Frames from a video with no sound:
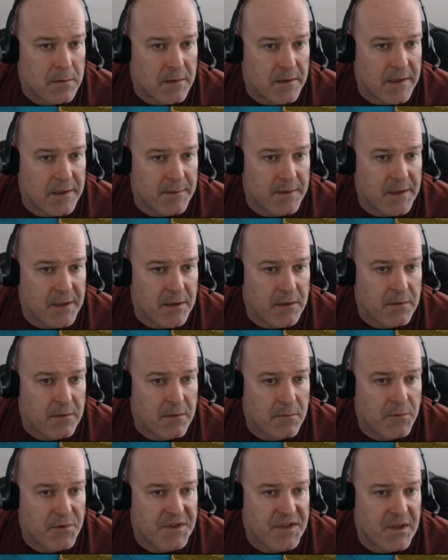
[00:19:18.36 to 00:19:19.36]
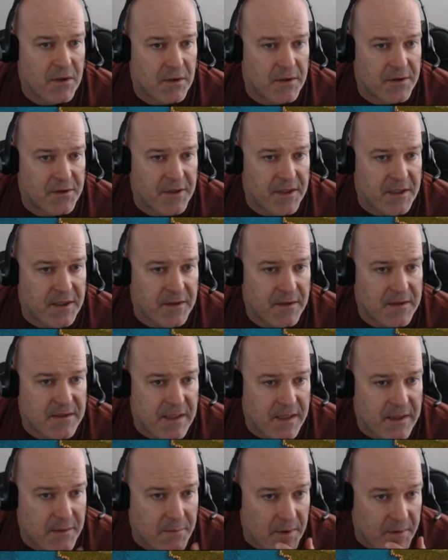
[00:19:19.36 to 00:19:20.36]
There we go. We'll just go underneath because
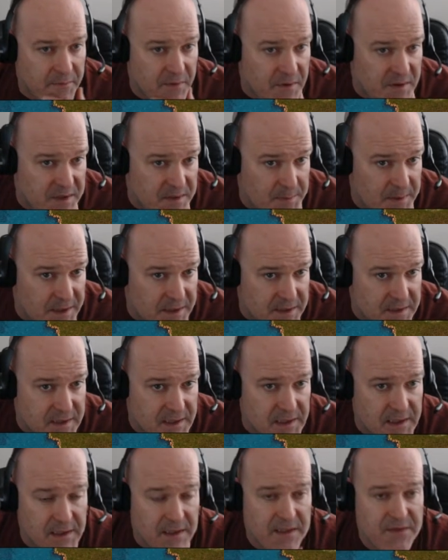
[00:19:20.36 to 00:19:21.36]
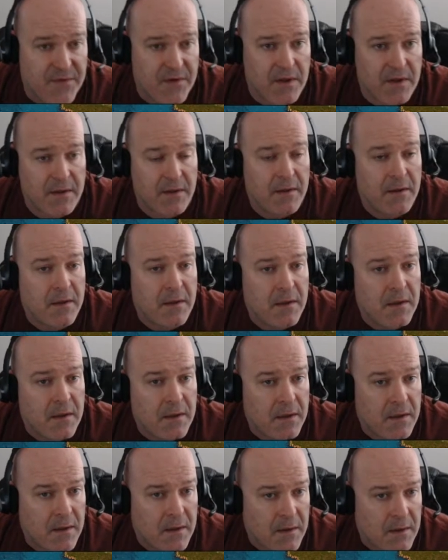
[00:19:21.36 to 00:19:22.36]
I think we have one space. Yeah, that's fine.
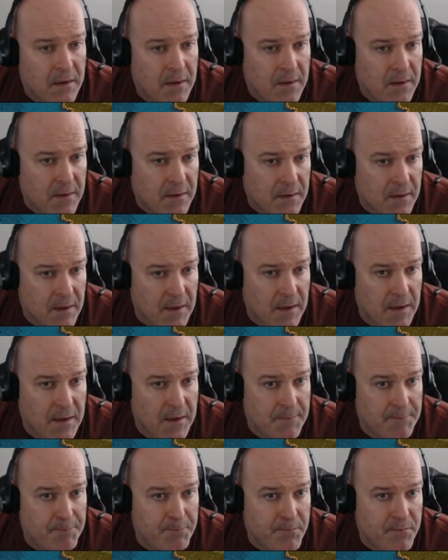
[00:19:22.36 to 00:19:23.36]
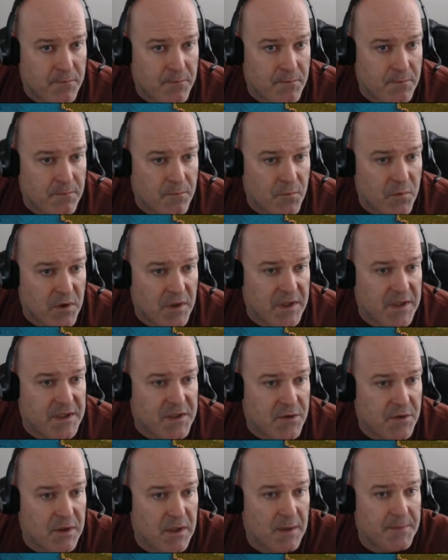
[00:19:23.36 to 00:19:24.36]
We're going to
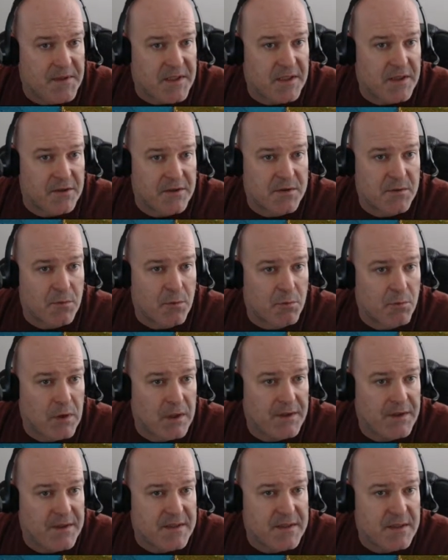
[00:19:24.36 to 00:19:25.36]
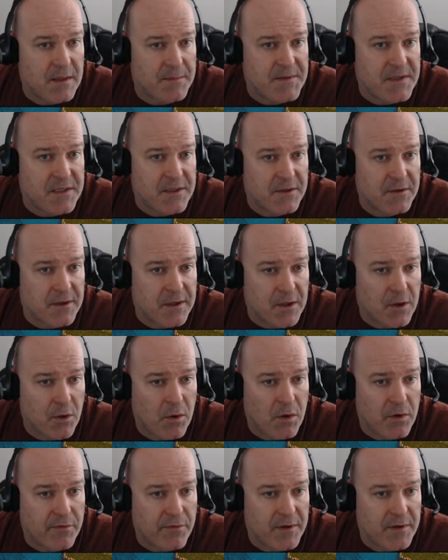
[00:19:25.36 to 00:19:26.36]
do it up to here. So we'll run this up to here and
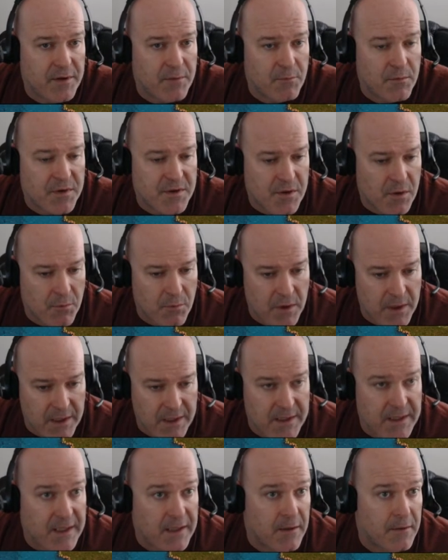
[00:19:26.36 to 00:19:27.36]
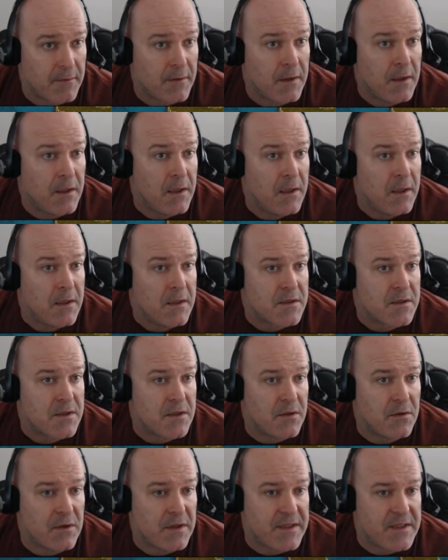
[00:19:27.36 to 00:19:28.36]
go over, and then we'll start running it down.
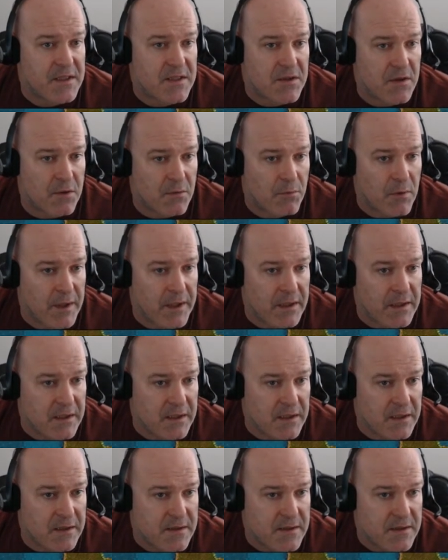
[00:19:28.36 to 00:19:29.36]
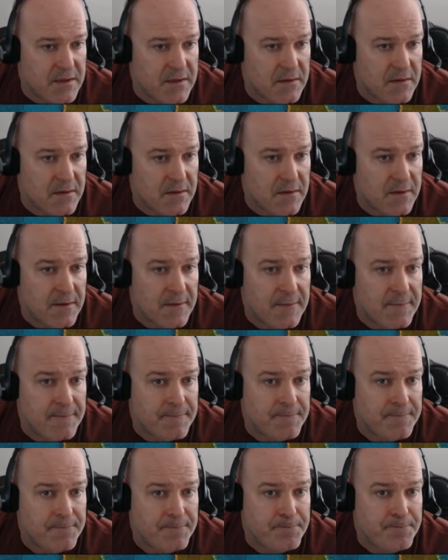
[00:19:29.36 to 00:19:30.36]
So let's start running this,
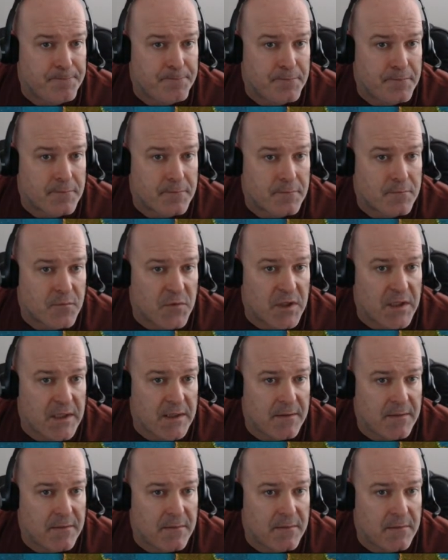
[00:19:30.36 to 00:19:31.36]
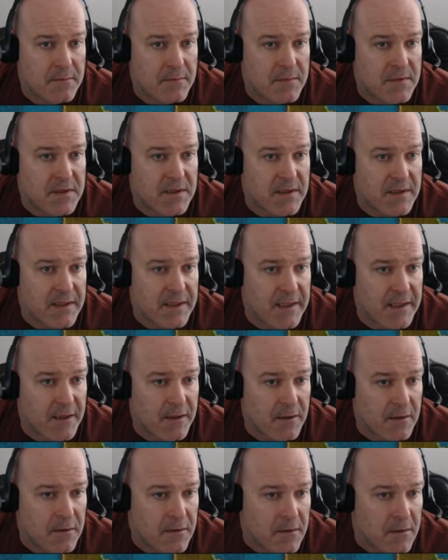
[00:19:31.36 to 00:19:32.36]
right, to
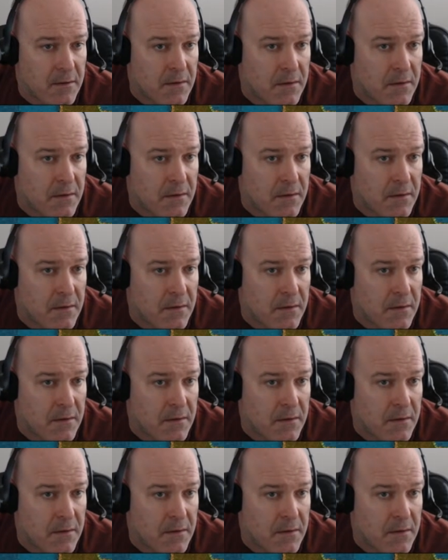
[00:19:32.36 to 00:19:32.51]
there.